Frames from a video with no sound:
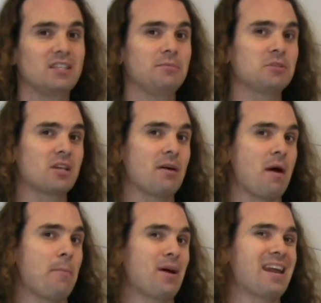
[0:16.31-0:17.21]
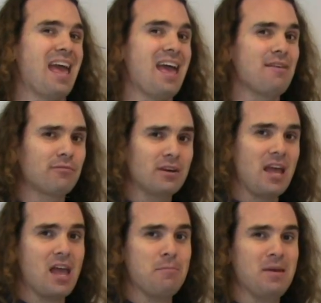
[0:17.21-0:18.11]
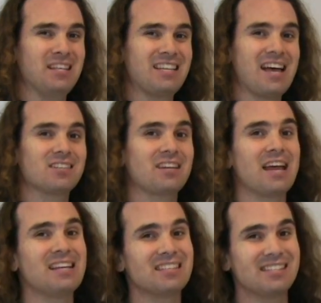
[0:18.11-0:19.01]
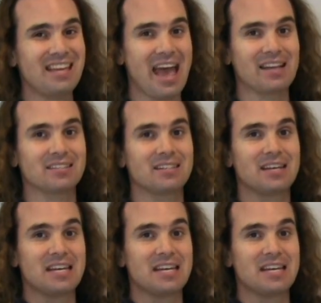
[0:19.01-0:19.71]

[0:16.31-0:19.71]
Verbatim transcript: seems to come up on every AP test and is yet